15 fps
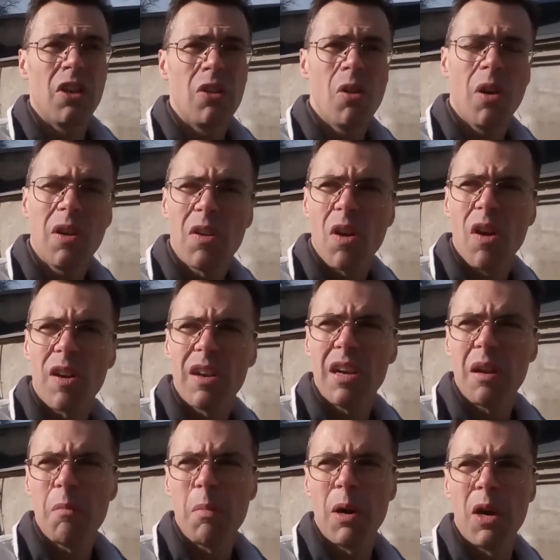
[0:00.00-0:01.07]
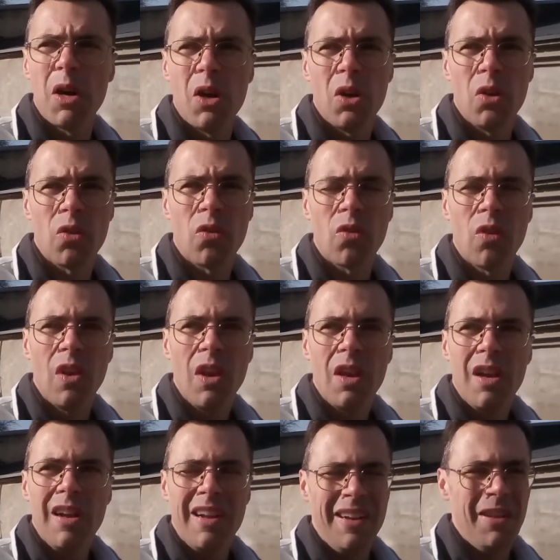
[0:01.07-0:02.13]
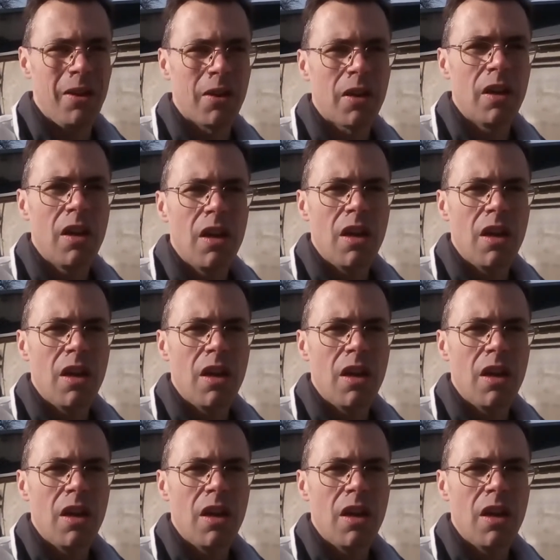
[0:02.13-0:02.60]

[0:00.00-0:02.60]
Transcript: You're talking about, look,